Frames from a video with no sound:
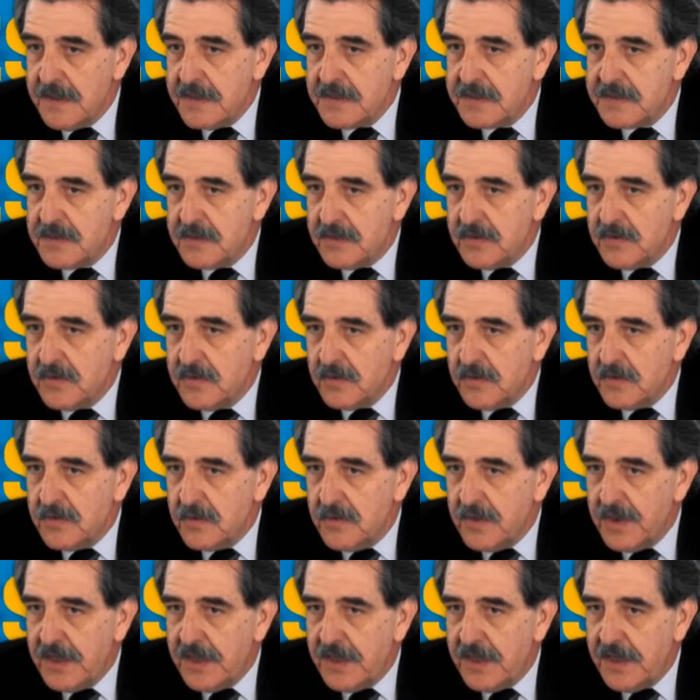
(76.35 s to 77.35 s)

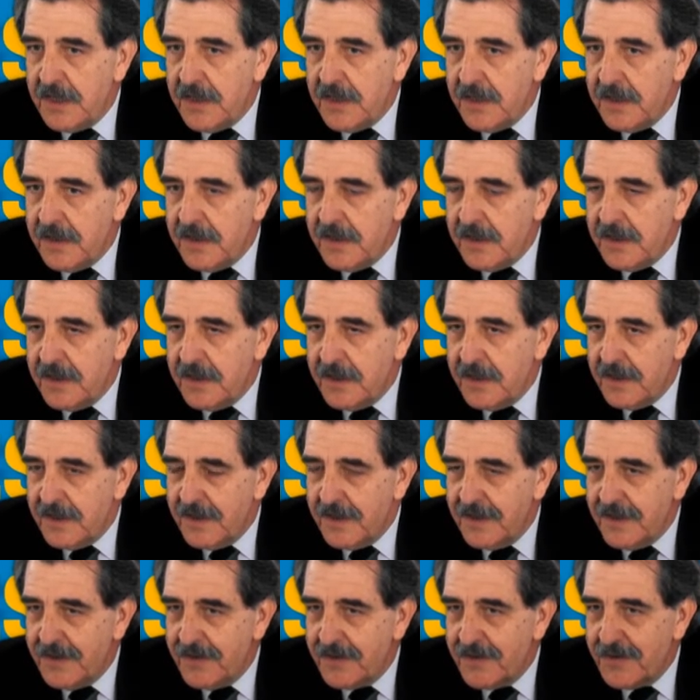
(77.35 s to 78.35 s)
So
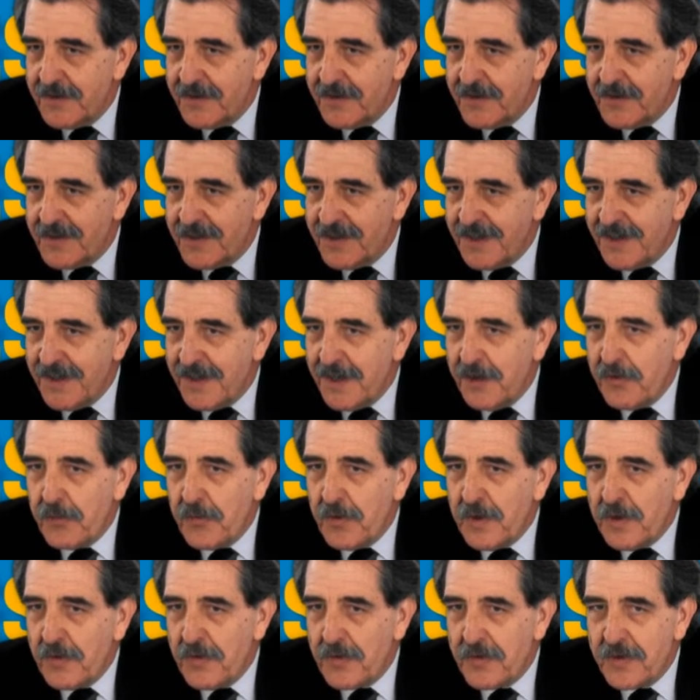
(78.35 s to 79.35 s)

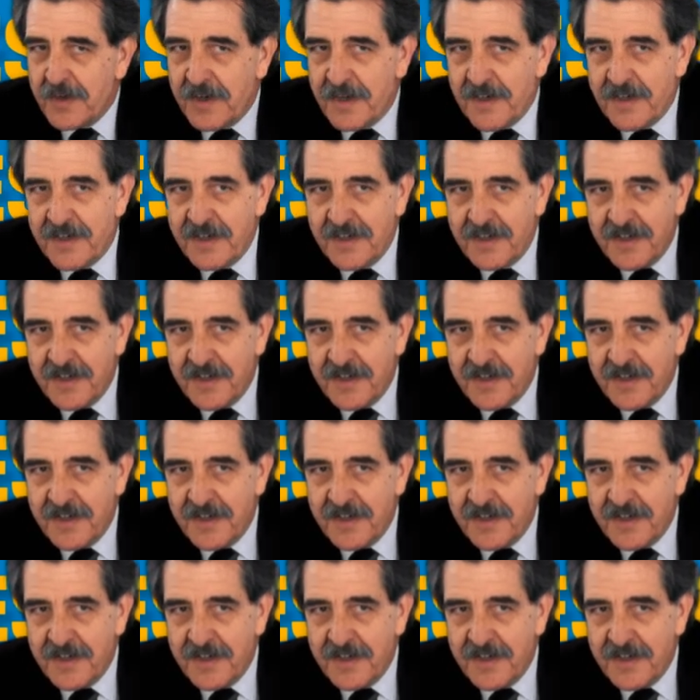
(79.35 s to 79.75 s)
if we look